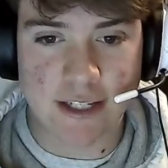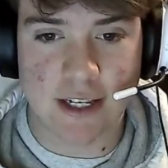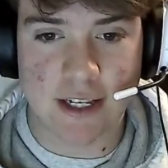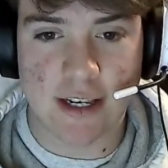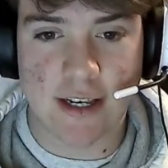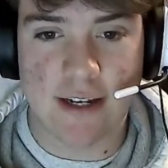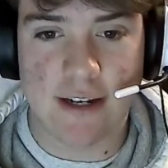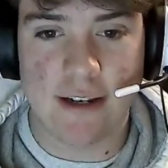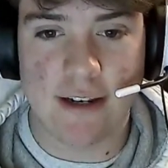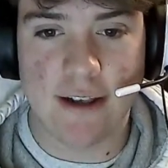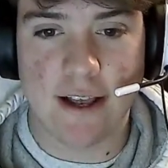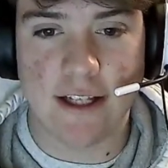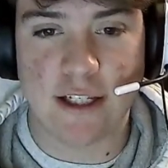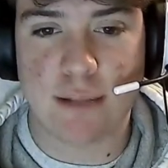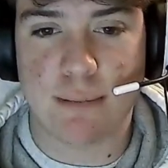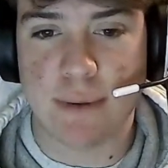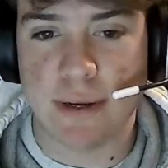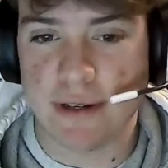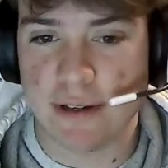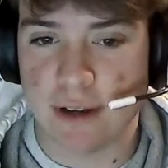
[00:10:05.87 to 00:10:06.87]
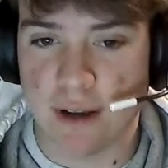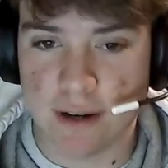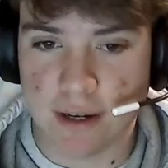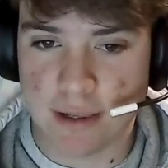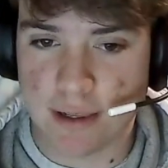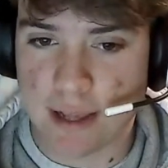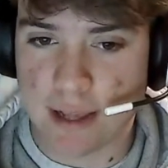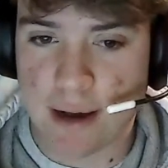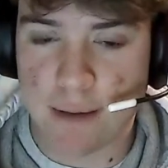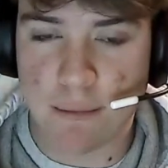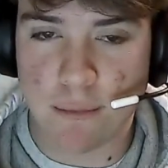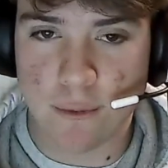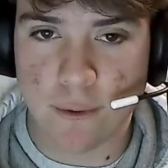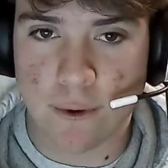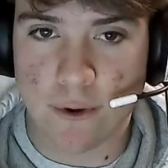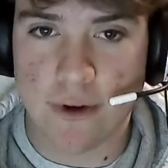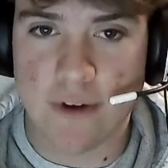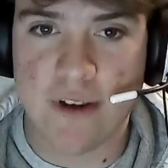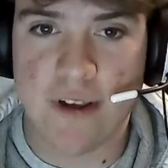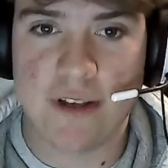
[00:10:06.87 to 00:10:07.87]
As in, it's been done a lot
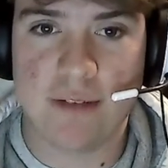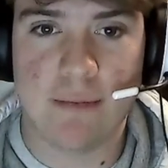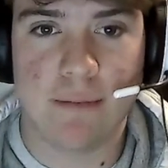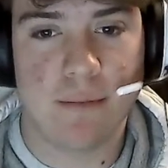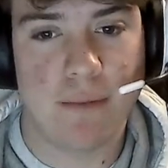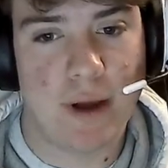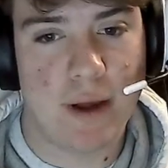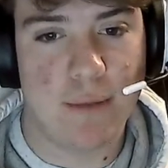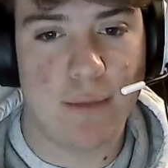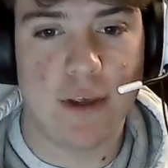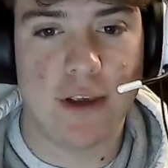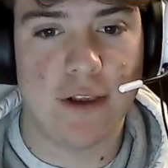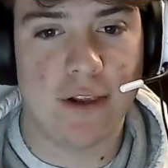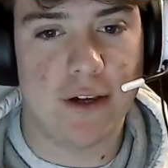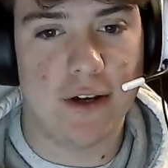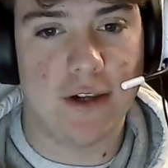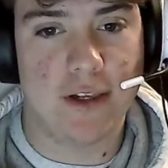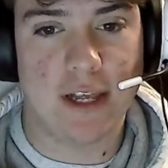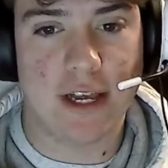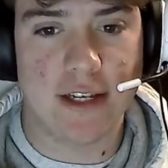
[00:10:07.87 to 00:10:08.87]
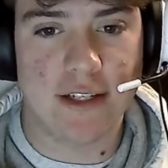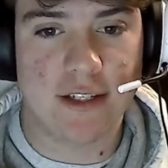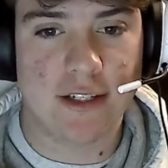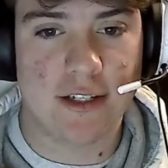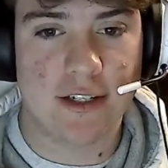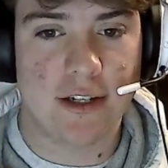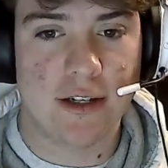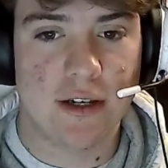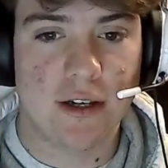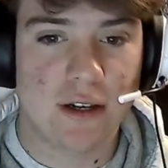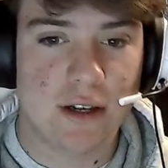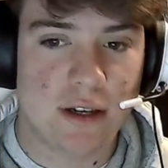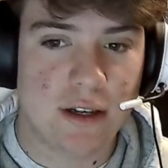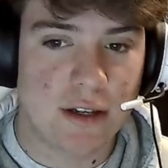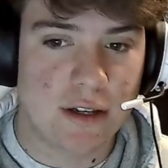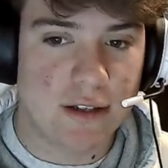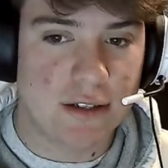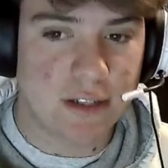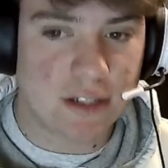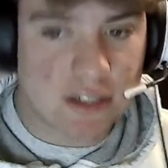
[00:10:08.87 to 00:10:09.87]
more. It might be a little less
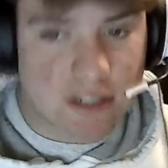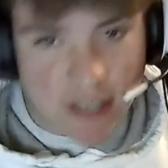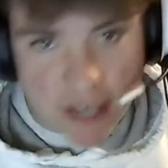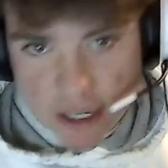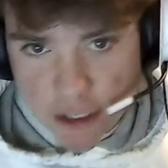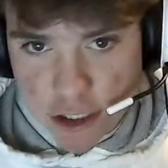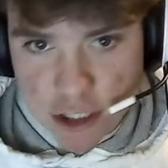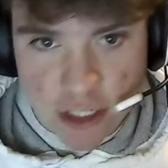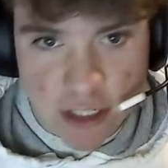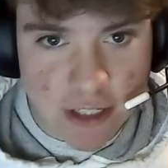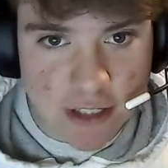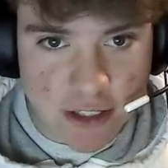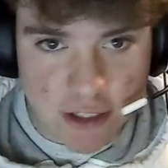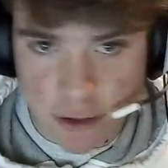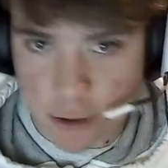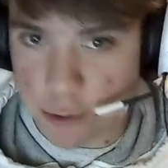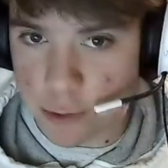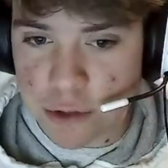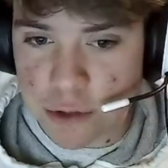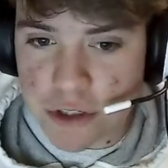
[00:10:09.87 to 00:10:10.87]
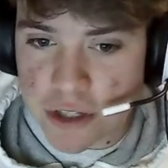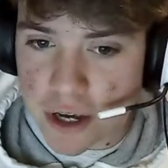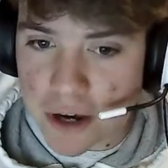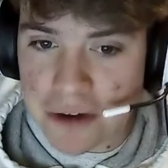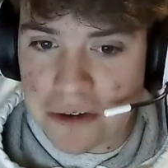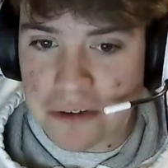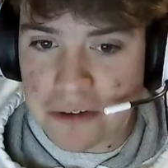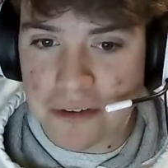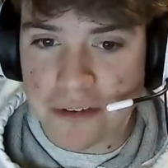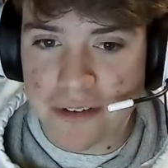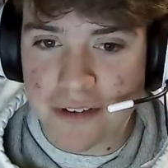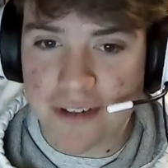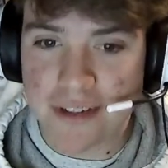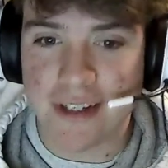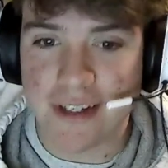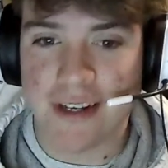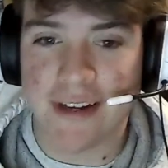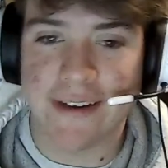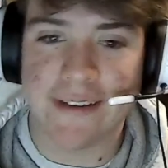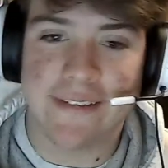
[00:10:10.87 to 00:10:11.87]
sketchy to do so,
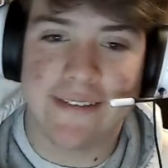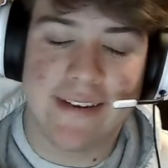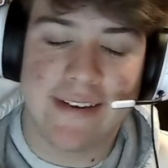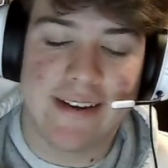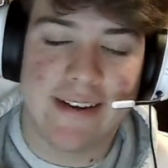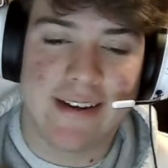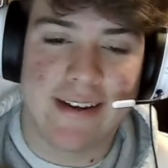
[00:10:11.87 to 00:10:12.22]
you know?